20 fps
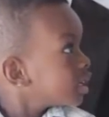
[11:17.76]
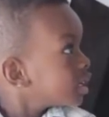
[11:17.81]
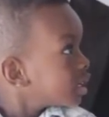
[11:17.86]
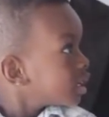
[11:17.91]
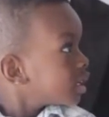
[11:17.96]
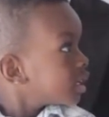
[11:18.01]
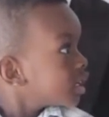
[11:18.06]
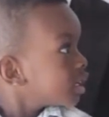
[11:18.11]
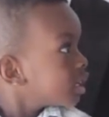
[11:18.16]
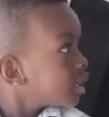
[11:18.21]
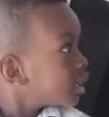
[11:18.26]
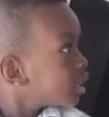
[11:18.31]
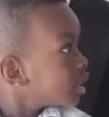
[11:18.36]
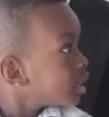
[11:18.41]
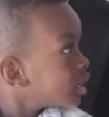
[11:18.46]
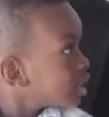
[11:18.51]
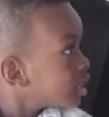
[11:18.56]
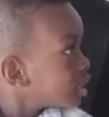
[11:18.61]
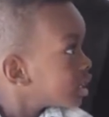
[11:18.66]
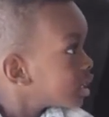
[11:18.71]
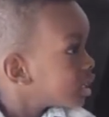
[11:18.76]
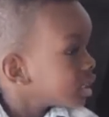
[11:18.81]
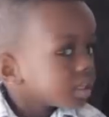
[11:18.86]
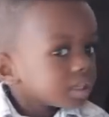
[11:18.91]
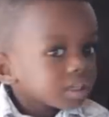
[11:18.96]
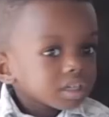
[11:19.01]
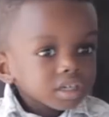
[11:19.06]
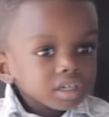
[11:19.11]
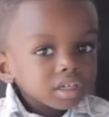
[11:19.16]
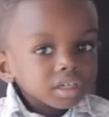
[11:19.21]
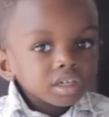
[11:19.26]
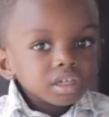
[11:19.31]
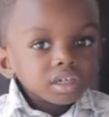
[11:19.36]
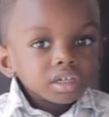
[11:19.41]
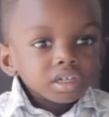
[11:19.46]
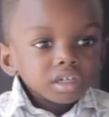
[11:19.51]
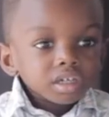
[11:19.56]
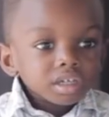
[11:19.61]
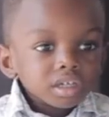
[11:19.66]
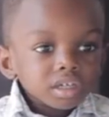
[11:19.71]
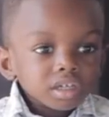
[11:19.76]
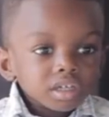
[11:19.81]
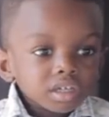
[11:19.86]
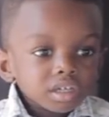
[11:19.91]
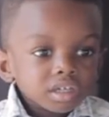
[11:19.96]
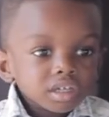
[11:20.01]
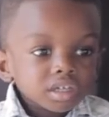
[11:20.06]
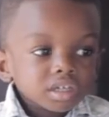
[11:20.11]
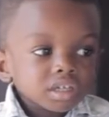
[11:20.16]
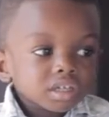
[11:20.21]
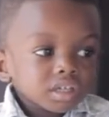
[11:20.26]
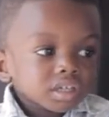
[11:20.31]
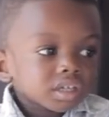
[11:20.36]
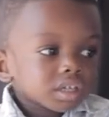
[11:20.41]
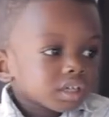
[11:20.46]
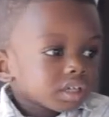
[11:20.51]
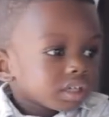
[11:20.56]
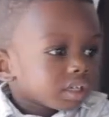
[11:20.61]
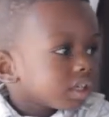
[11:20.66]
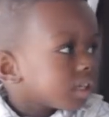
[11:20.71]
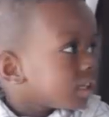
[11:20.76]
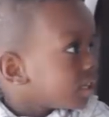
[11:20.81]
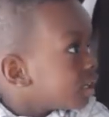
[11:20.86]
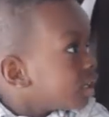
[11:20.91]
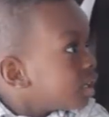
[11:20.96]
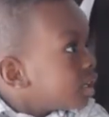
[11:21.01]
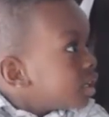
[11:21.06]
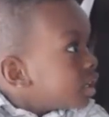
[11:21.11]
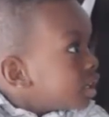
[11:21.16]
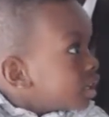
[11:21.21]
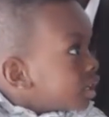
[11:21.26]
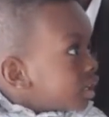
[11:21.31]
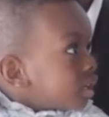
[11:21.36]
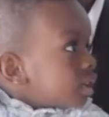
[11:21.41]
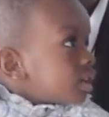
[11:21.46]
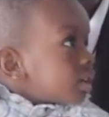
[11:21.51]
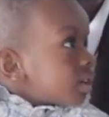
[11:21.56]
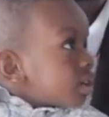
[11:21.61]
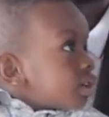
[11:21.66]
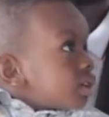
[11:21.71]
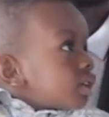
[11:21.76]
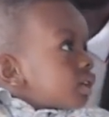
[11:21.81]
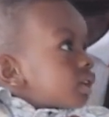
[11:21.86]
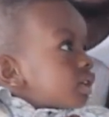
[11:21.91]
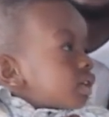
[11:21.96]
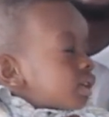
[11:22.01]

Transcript: This person isn't speaking.